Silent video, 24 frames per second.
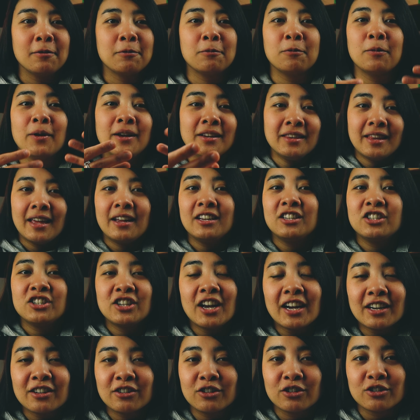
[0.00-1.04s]
when they
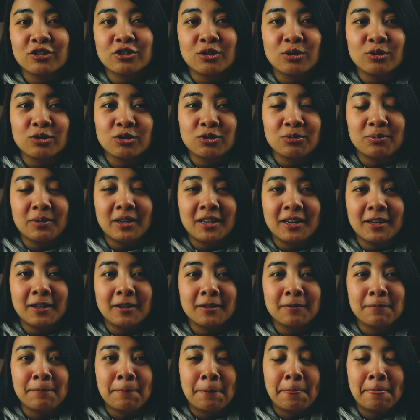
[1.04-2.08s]
checked your social
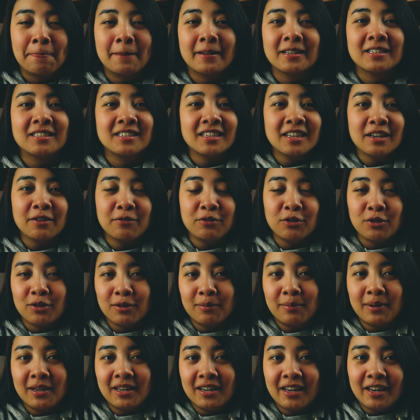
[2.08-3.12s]
media to see if you
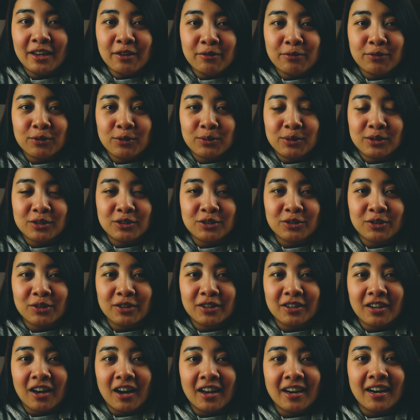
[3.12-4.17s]
could be an influencer
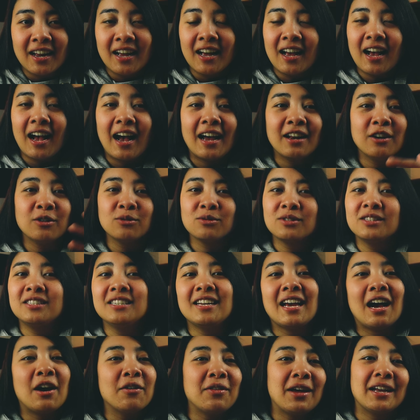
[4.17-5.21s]
or not, I don't
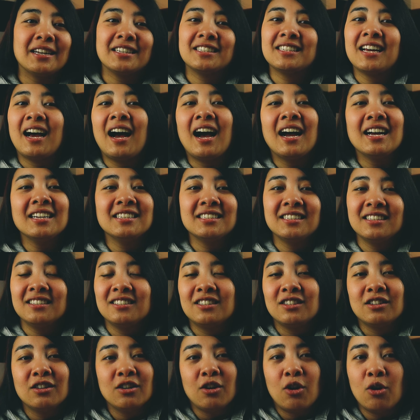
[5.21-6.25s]
see how that ties
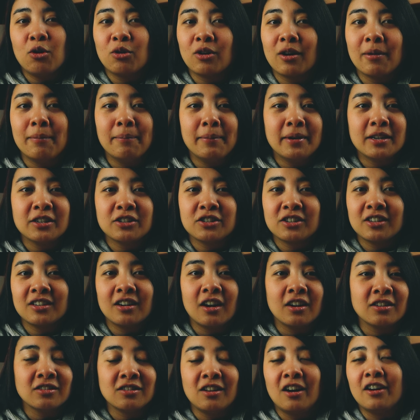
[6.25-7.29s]
into the whole commission,
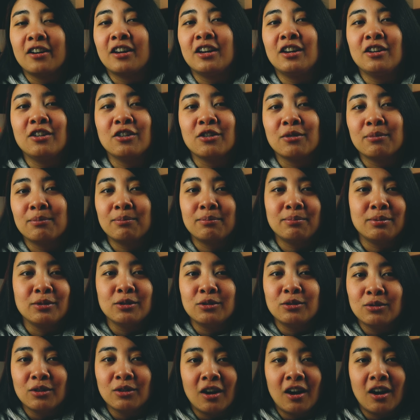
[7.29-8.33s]
unlocking your
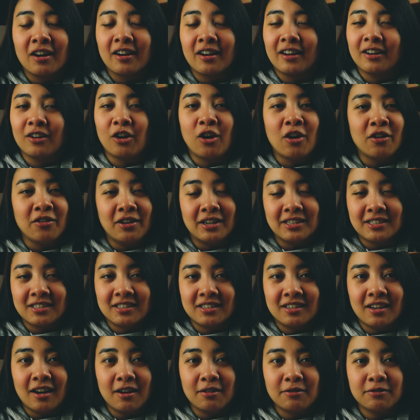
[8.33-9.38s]
blue lock, and all that
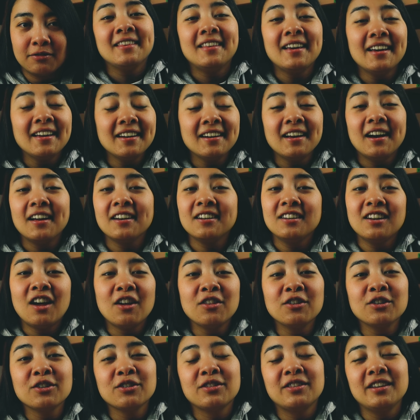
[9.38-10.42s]
stuff. Then
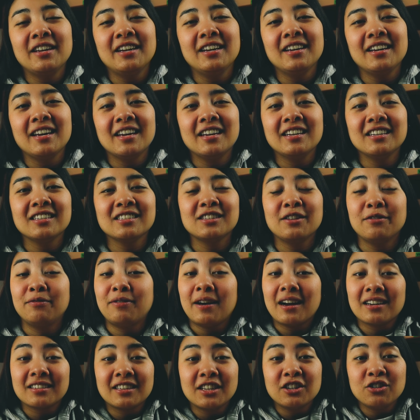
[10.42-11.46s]
another thing is the
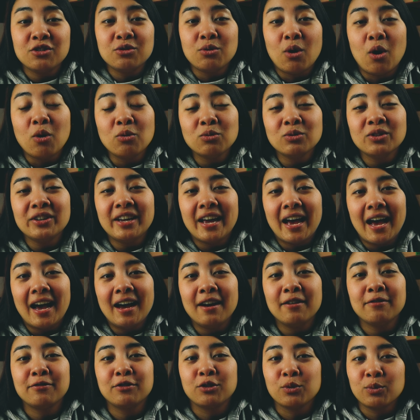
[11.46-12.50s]
fact that you only
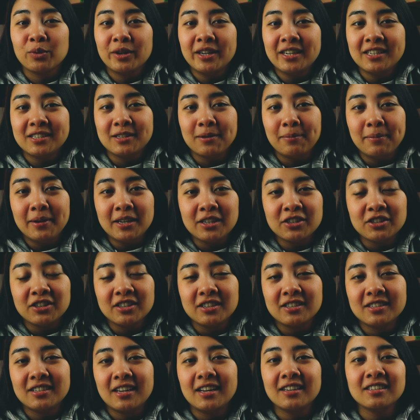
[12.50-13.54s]
have three
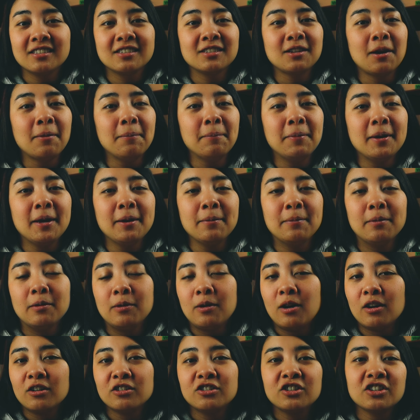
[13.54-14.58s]
submissions, and some people
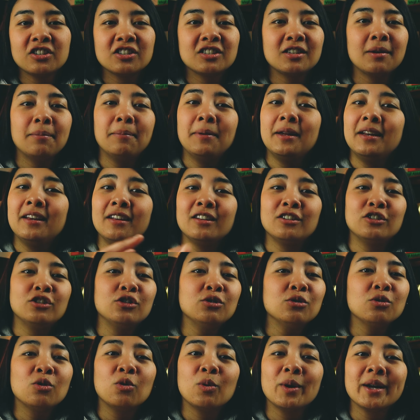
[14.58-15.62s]
are just submitting
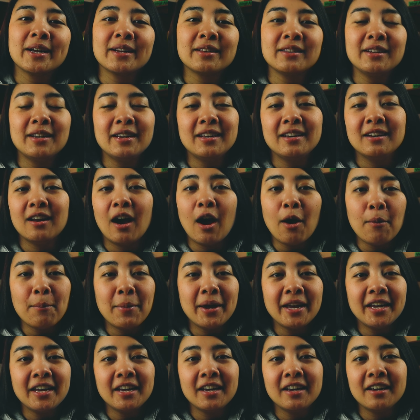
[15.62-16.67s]
too quickly, not
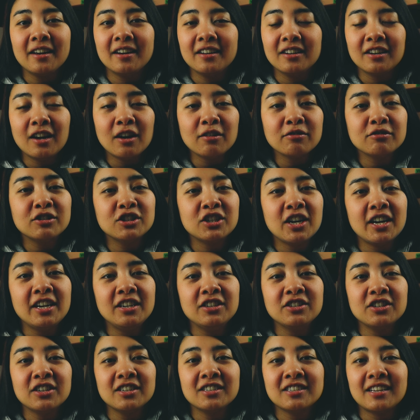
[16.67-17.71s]
making enough
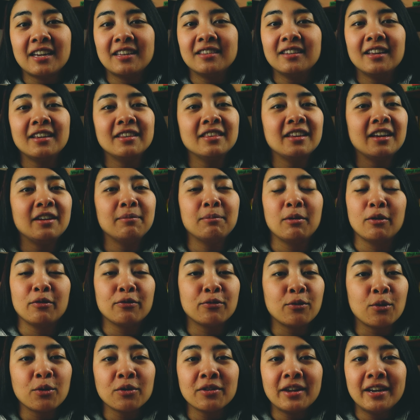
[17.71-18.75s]
changes, and then they
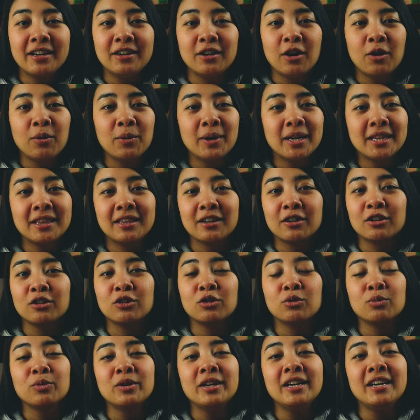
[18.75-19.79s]
before they know it, their
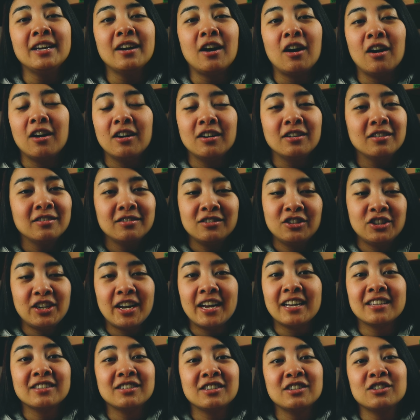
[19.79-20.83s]
three
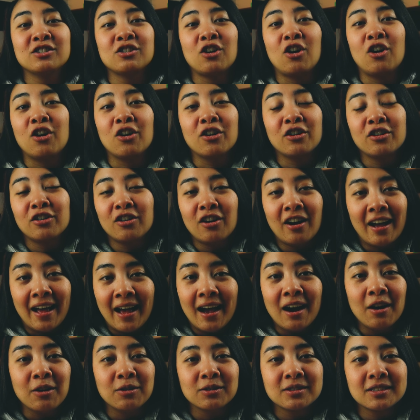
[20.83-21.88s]
chances are
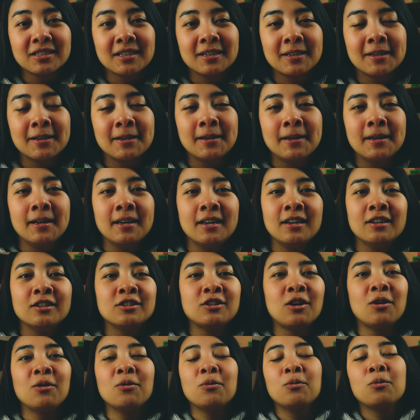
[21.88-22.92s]
out.
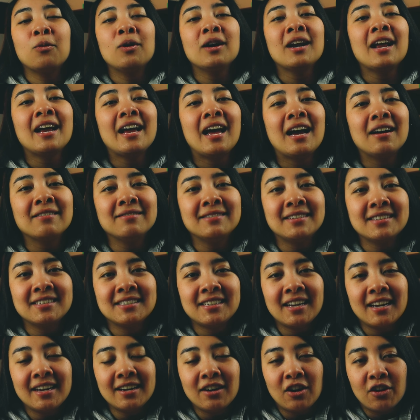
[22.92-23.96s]
So what I have to
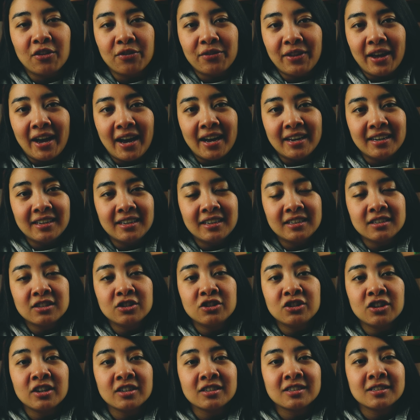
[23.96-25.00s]
say on that is
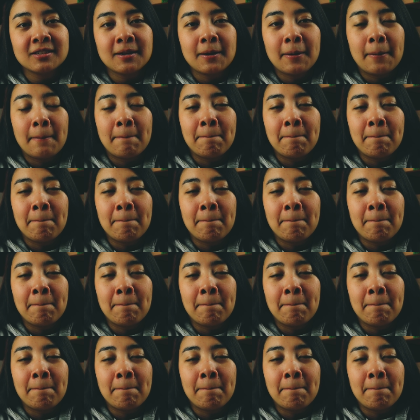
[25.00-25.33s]
just